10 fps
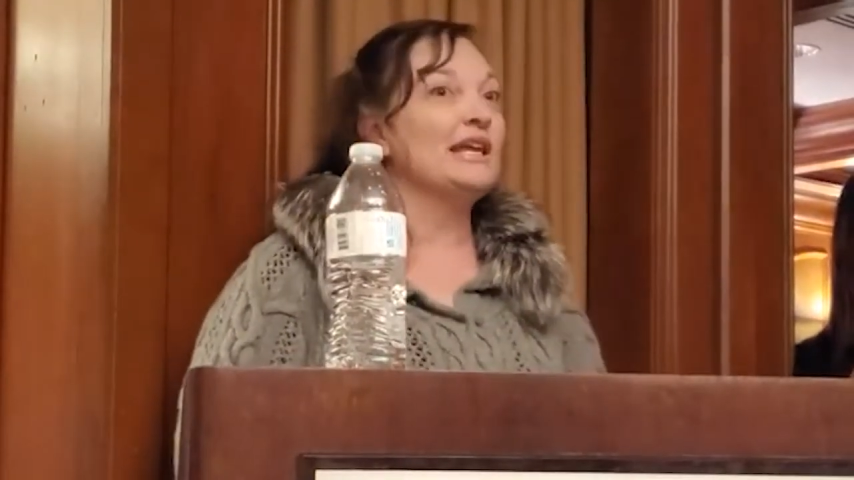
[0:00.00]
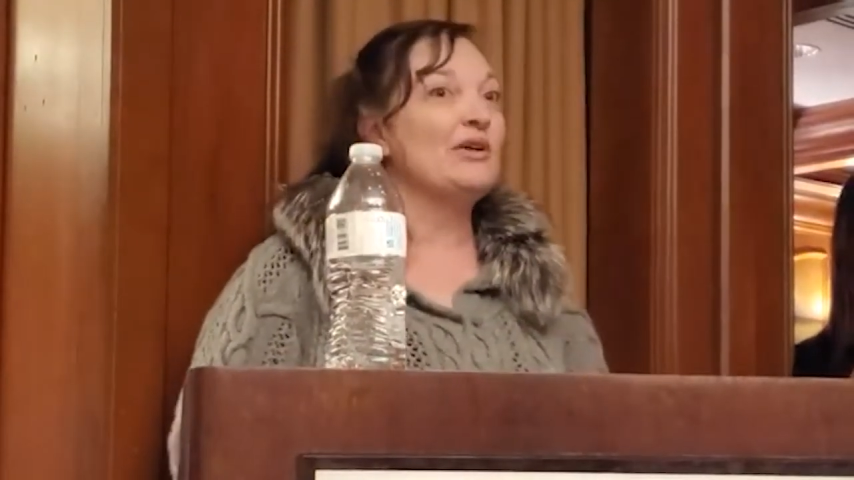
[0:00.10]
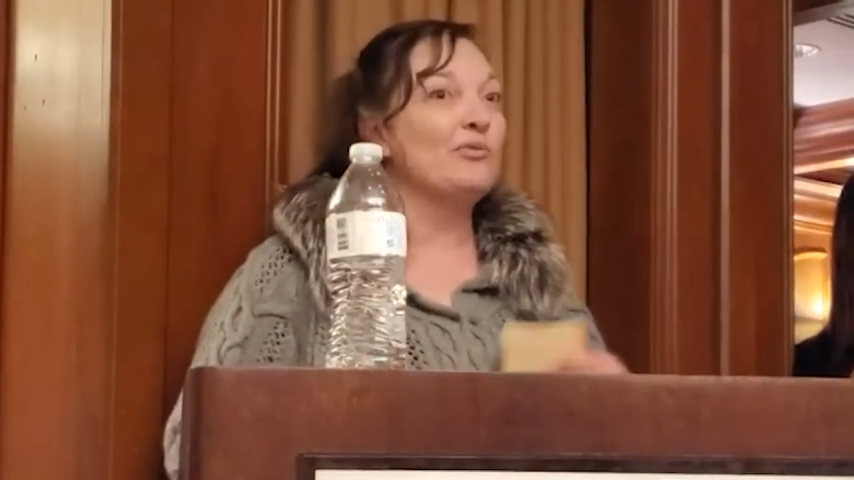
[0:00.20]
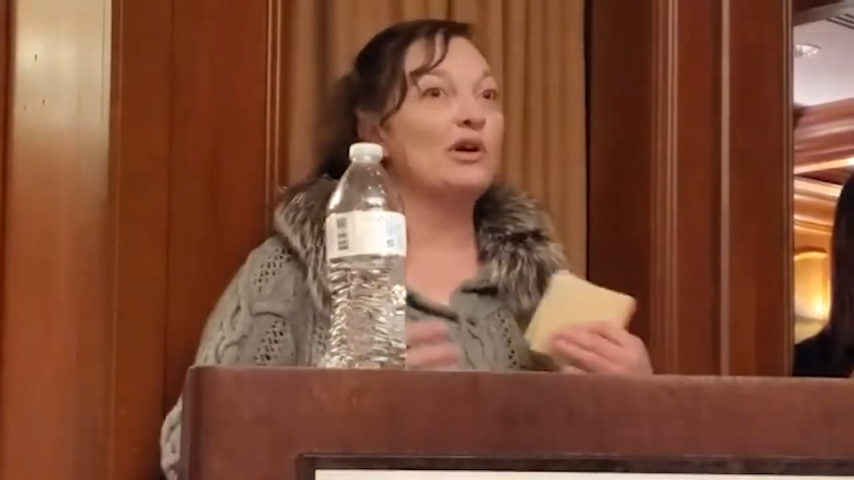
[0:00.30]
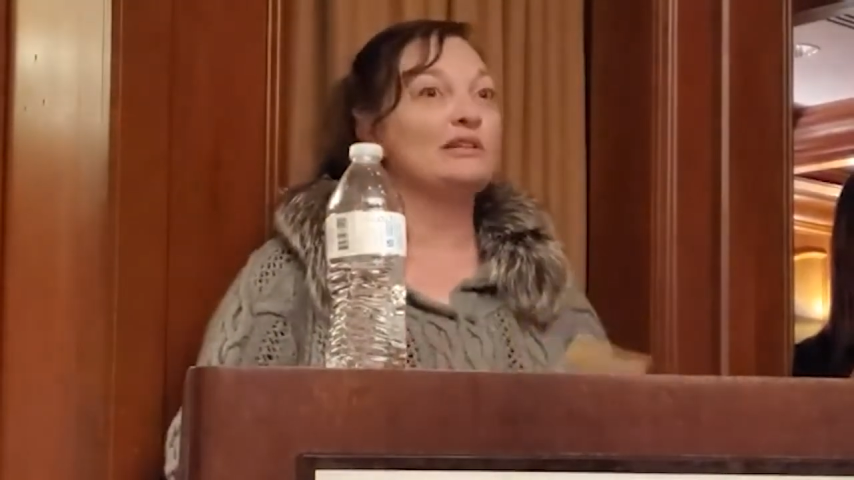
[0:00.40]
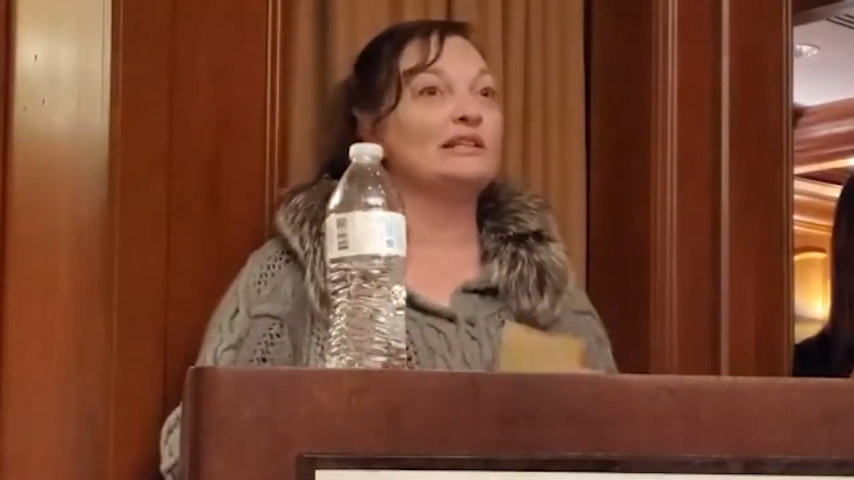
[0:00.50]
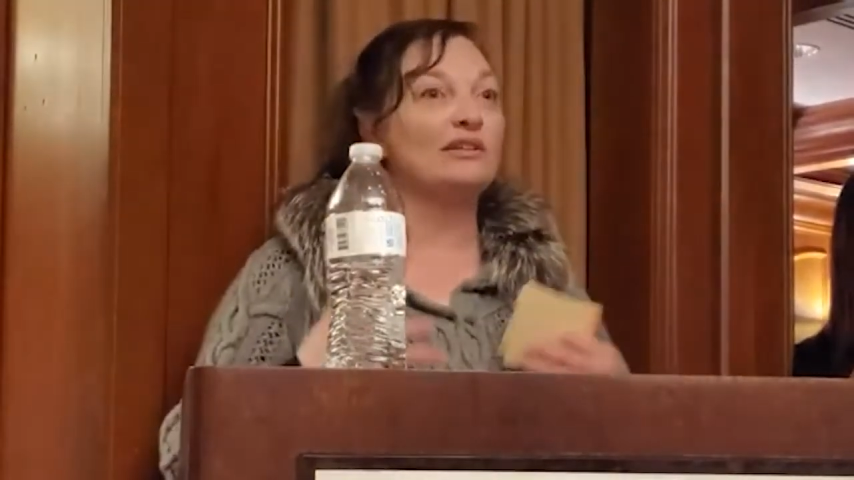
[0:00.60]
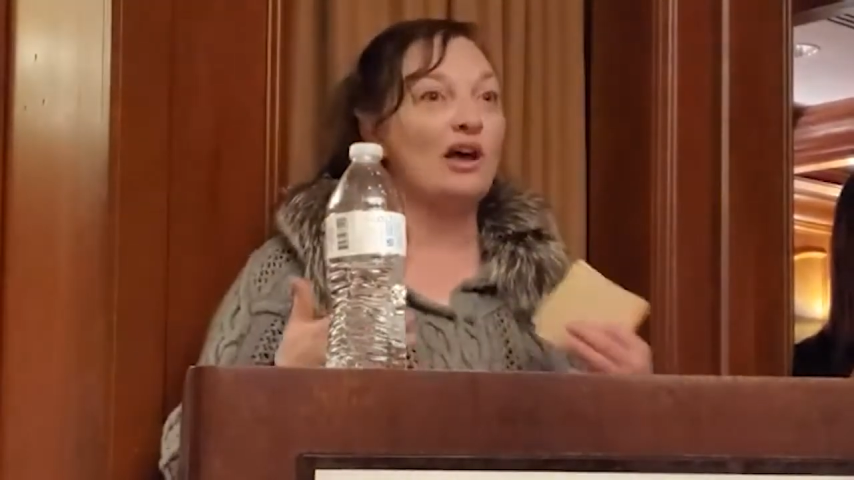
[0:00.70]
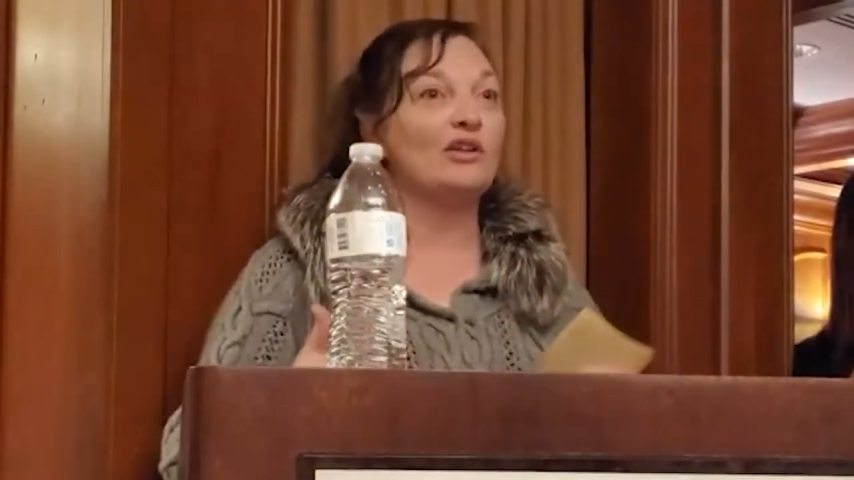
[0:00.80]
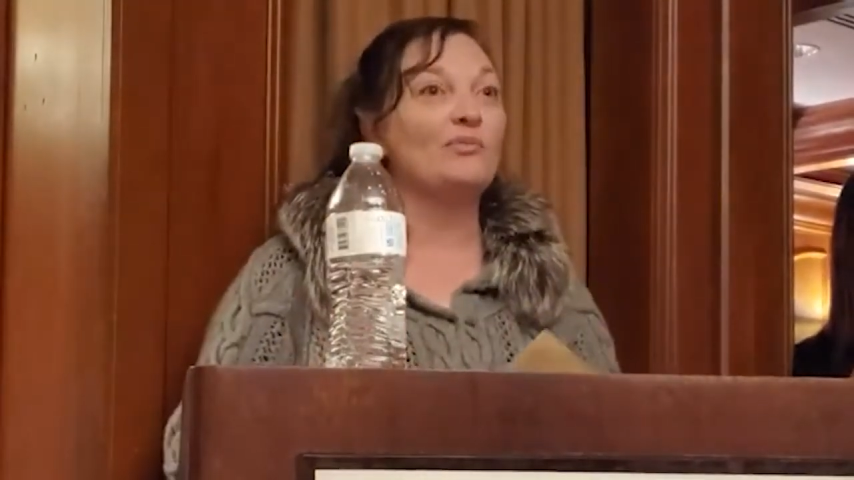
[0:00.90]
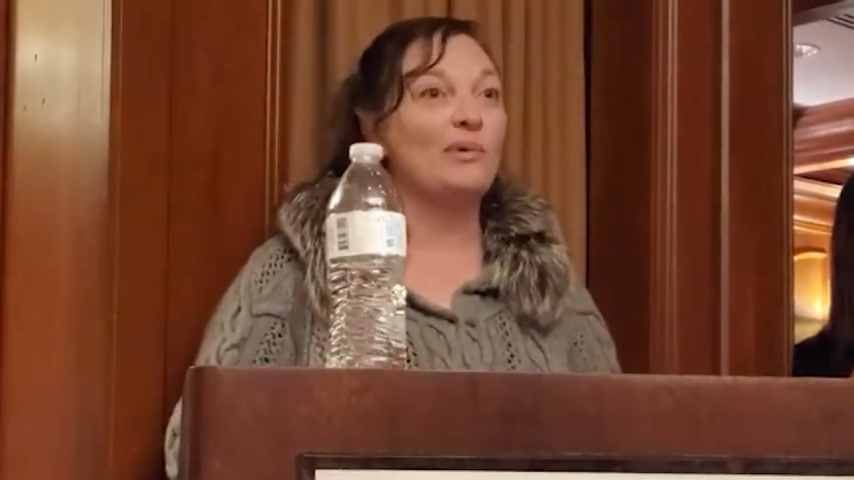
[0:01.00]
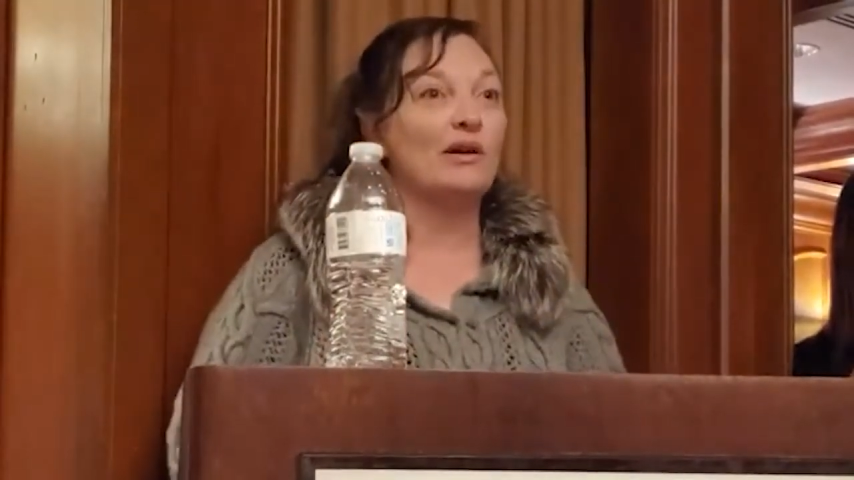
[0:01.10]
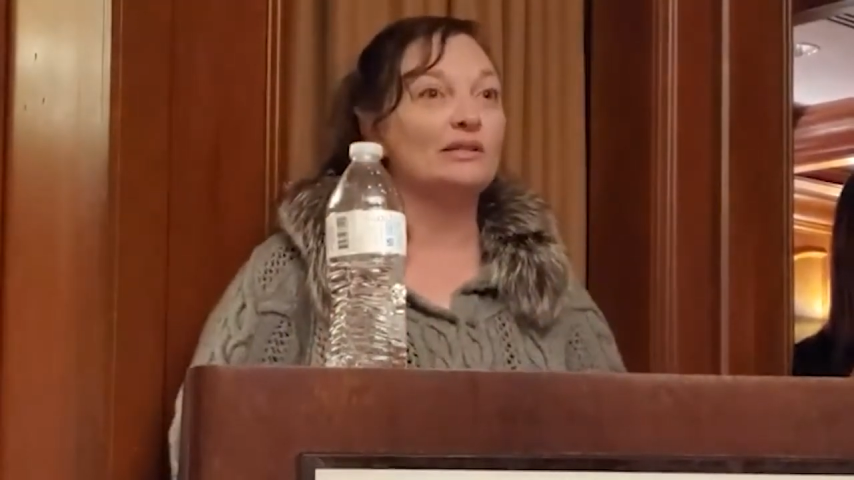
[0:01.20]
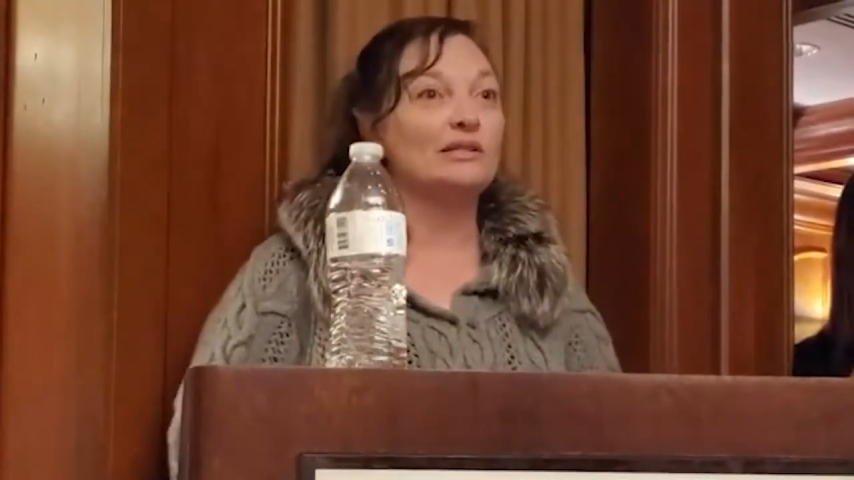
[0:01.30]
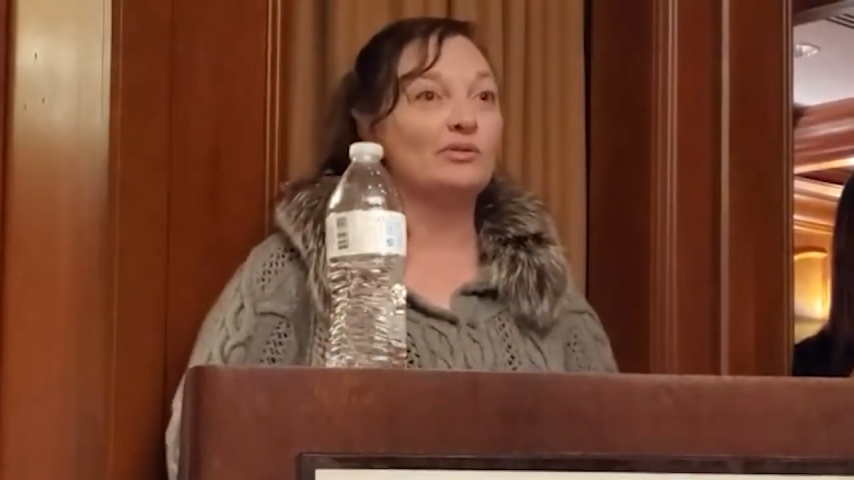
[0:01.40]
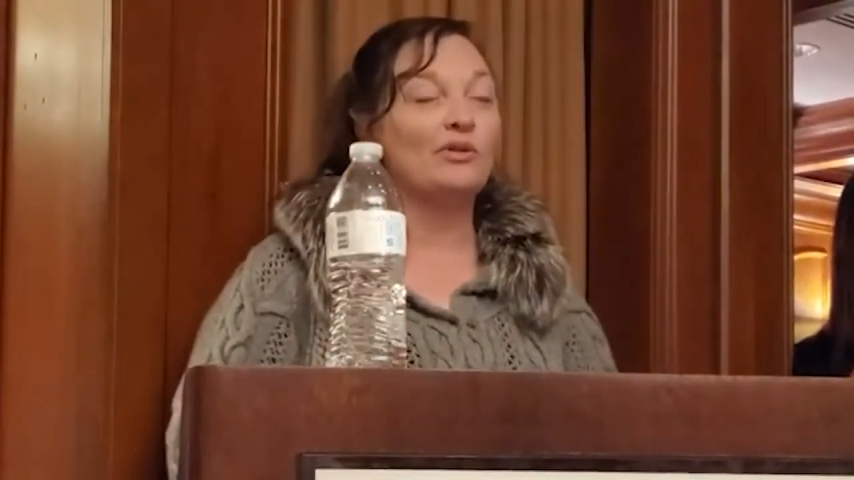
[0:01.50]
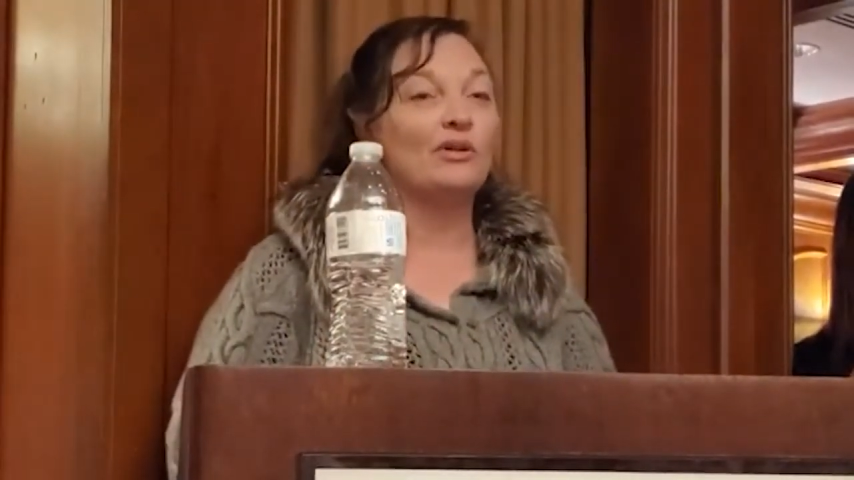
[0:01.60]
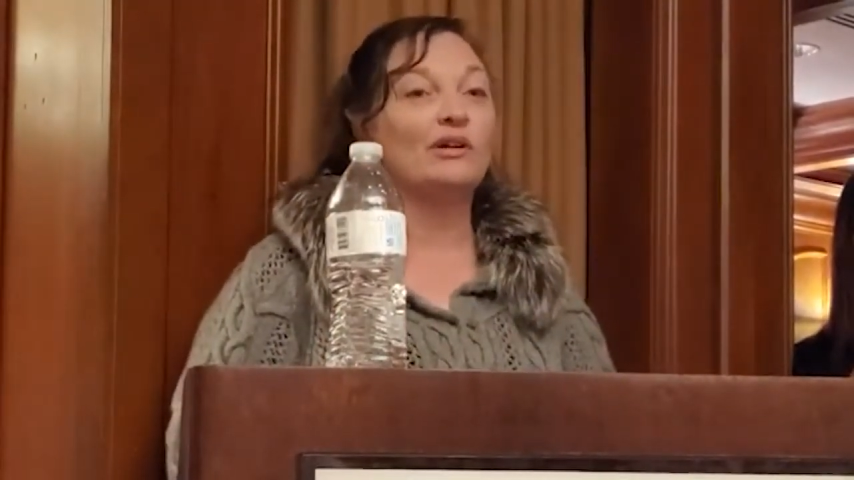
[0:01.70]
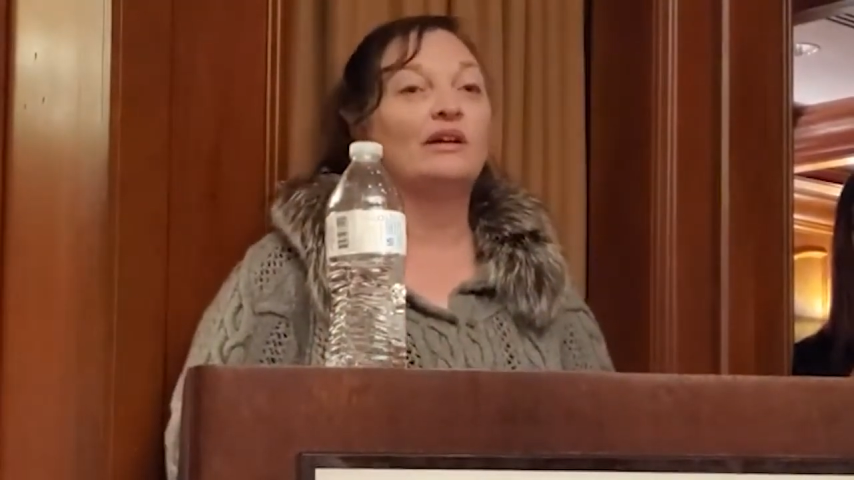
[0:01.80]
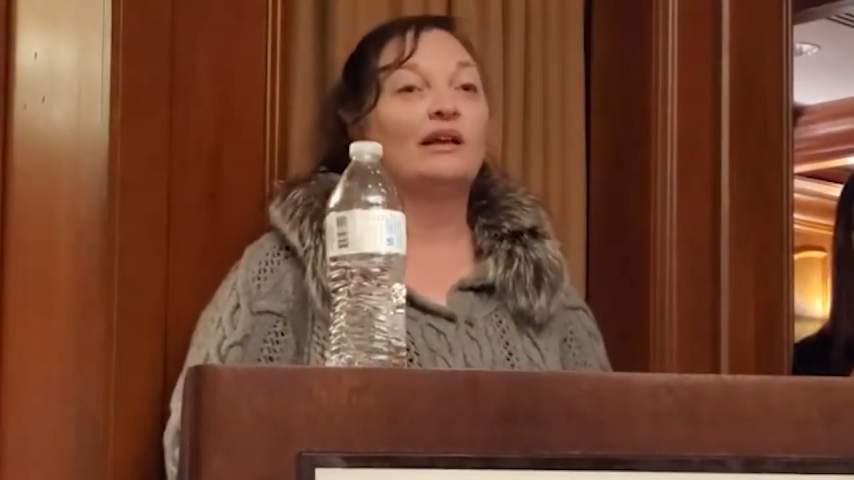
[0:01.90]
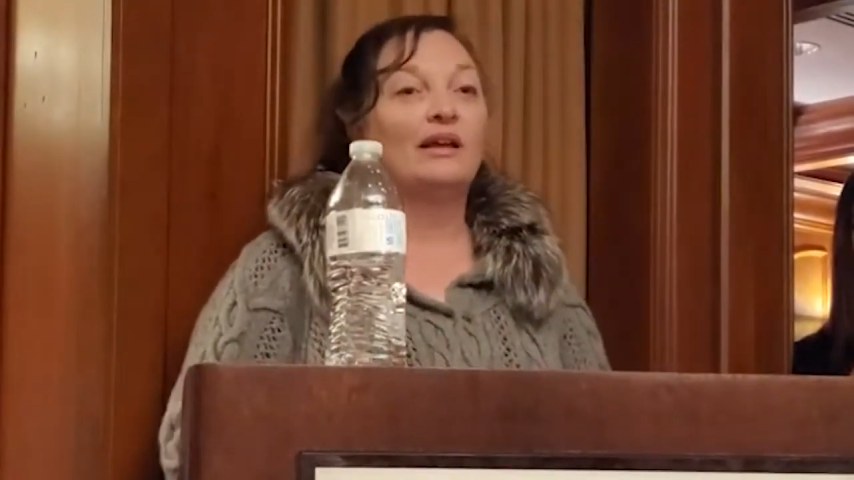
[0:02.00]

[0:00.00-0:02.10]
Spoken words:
he worked at an auto parts store,